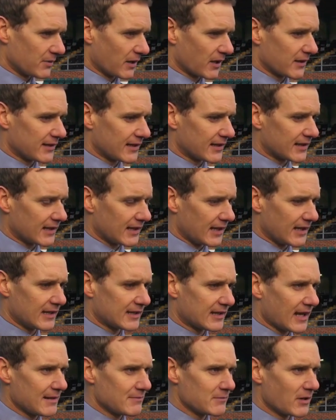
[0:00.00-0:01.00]
But I think in
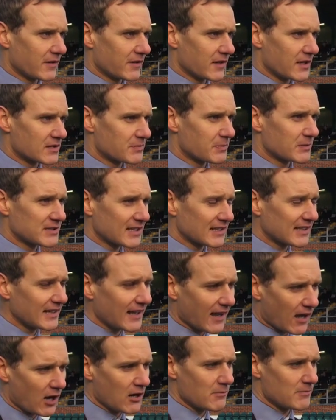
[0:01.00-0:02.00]
a game like this,
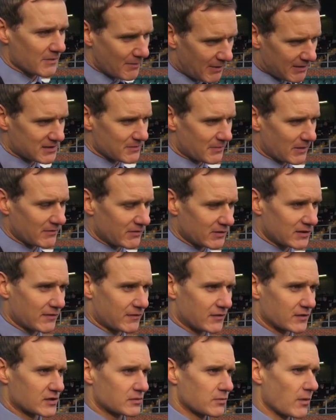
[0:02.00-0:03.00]
particularly at home, it makes a bit of a
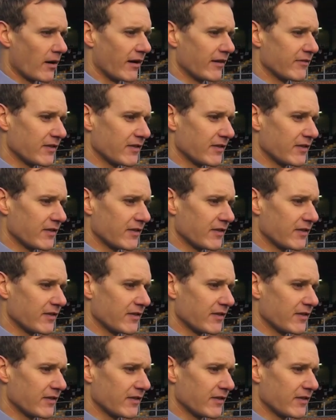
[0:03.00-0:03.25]
difference as well.